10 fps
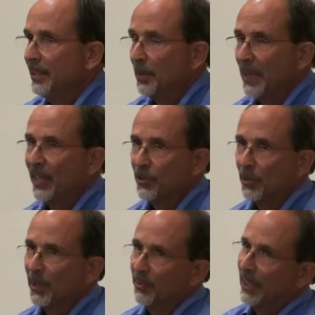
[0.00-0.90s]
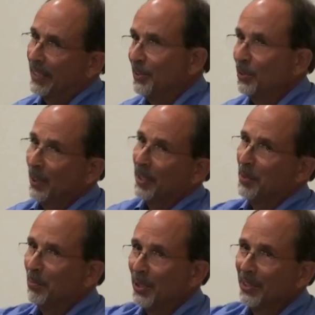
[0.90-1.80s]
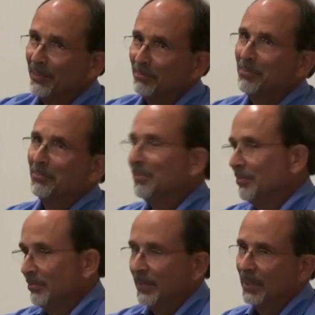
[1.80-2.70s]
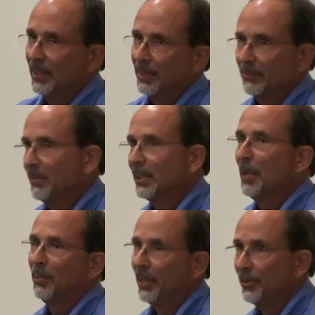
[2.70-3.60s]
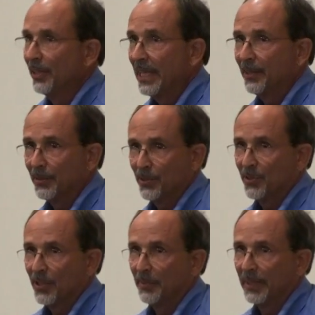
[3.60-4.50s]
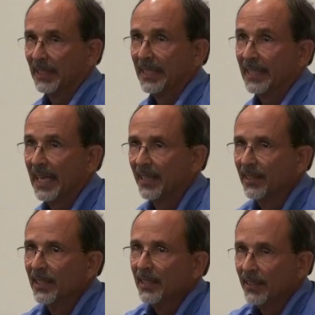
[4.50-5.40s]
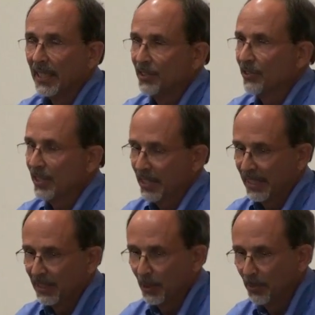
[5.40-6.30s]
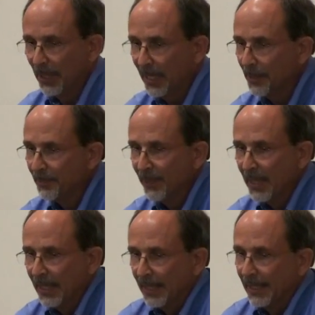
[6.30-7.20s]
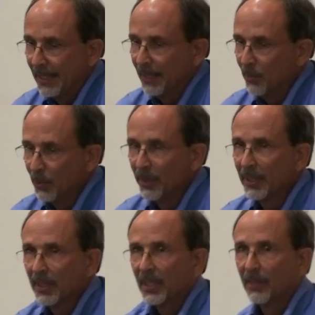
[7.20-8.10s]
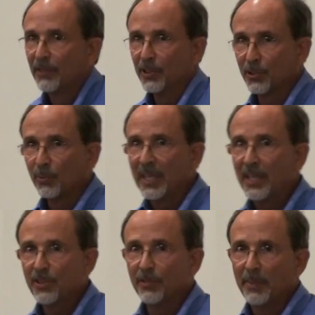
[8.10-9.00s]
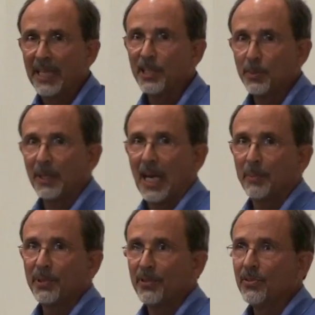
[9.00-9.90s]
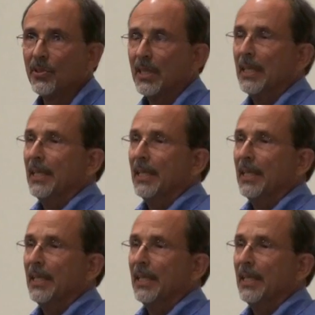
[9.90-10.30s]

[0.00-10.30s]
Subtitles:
a manager might want to actually go out and burn a couple hundred acres or something like that, not just a tiny little plot. We wanted to cover this range of management options,